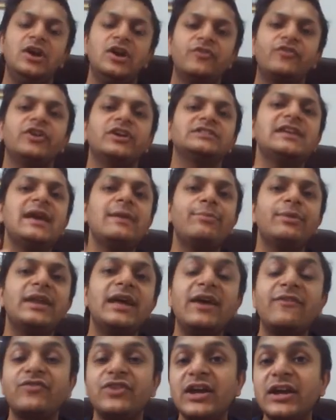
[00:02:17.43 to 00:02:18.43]
For example, I
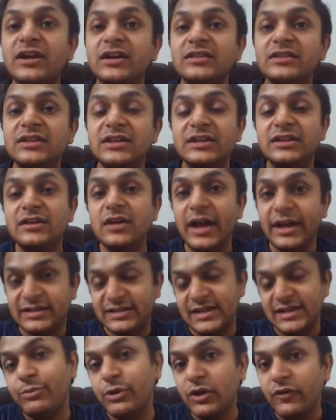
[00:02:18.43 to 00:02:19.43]
have taken the
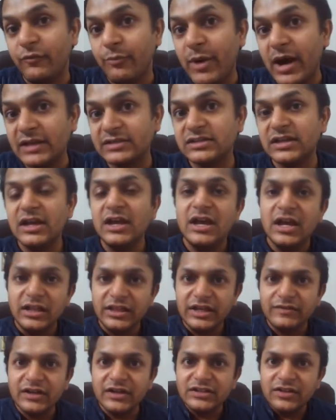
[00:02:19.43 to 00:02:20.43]
example of bus.
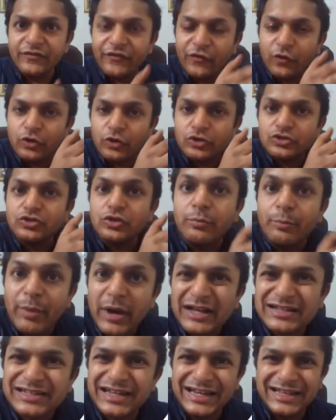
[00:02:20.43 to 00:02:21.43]
There was a force on
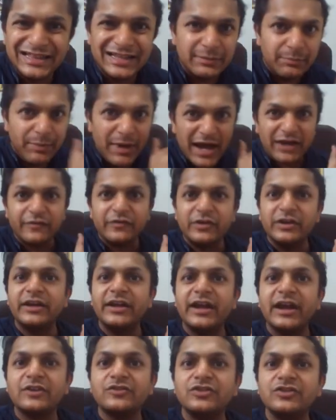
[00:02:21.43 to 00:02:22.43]
bus in the backward
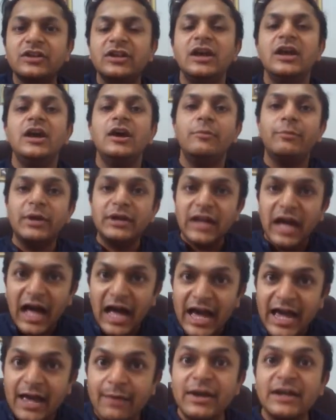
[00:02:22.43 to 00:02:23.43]
direction, but
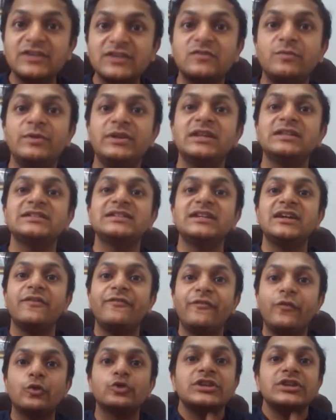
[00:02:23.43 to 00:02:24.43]
I am experiencing a
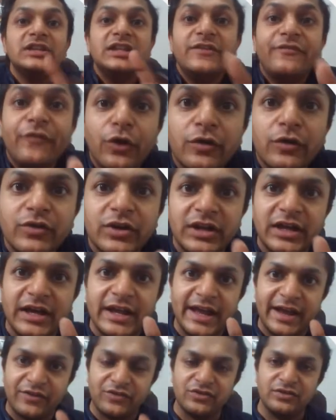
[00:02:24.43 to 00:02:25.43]
force in the forward
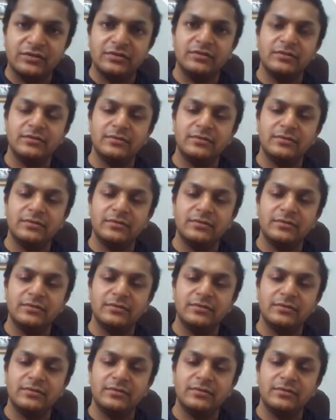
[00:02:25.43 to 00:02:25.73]
direction.